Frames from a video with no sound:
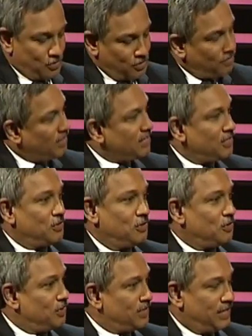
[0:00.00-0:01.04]
So once the show
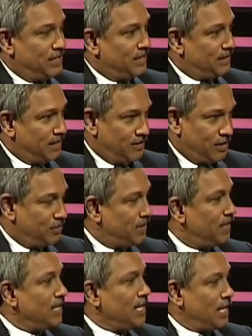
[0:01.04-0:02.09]
cause letter is given to
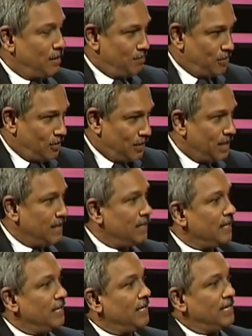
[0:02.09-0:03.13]
the employee,
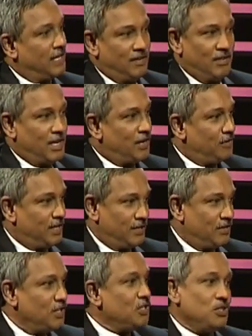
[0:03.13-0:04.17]
he will have to
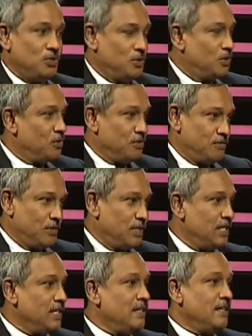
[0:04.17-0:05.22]
give the show cause for
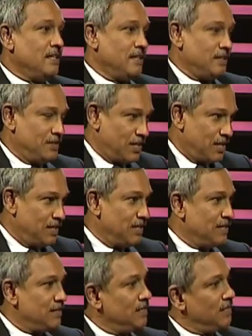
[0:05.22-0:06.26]
the
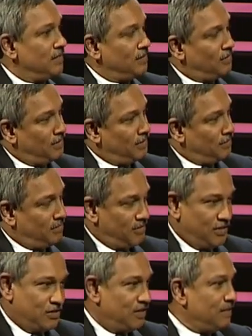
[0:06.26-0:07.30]
charges
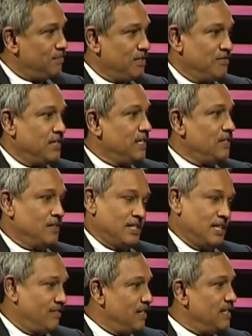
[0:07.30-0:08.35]
which were preferred or
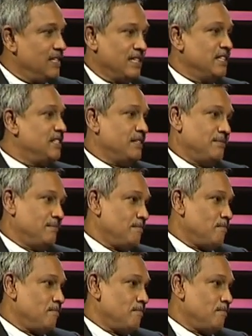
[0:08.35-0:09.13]
the leveled against him.